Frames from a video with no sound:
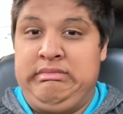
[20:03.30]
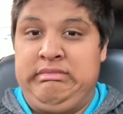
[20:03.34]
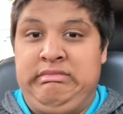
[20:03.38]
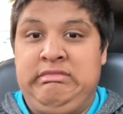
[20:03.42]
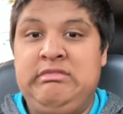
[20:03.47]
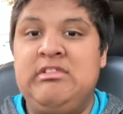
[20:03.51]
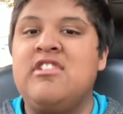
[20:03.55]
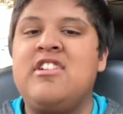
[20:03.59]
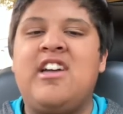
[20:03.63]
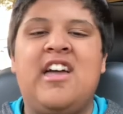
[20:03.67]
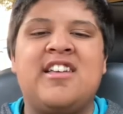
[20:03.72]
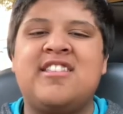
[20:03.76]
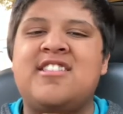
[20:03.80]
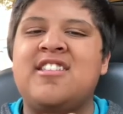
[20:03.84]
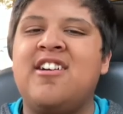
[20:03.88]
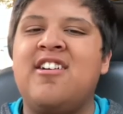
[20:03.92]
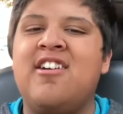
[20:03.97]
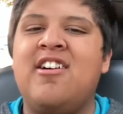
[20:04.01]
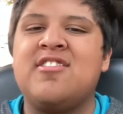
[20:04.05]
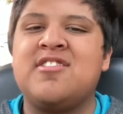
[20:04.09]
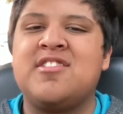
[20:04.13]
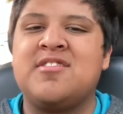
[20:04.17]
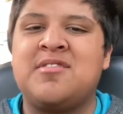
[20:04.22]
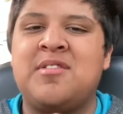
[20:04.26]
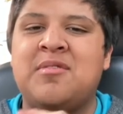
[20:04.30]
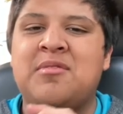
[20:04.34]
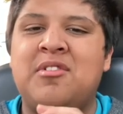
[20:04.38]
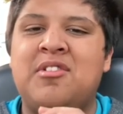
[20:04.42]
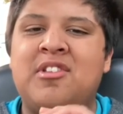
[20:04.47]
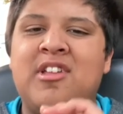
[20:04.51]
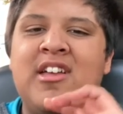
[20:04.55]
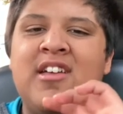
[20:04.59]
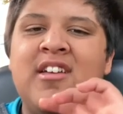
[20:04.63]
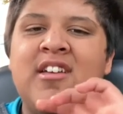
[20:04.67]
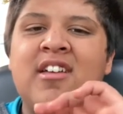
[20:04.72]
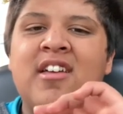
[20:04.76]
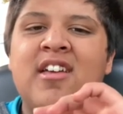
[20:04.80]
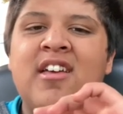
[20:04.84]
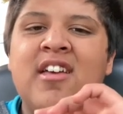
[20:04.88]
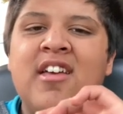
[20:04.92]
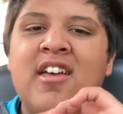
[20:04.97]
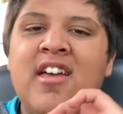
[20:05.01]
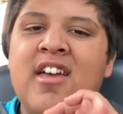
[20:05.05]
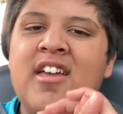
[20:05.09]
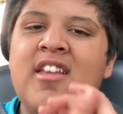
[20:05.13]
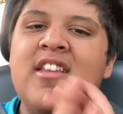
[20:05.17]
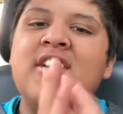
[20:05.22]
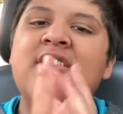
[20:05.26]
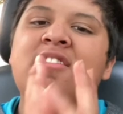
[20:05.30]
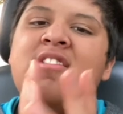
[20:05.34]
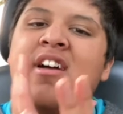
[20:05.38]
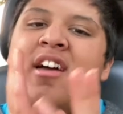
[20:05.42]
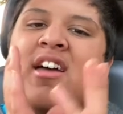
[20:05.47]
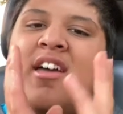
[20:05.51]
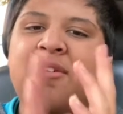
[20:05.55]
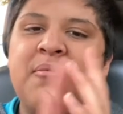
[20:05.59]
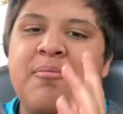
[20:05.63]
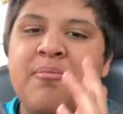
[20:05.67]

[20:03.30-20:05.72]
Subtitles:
Okay, so I'll stop doing that. Anyway,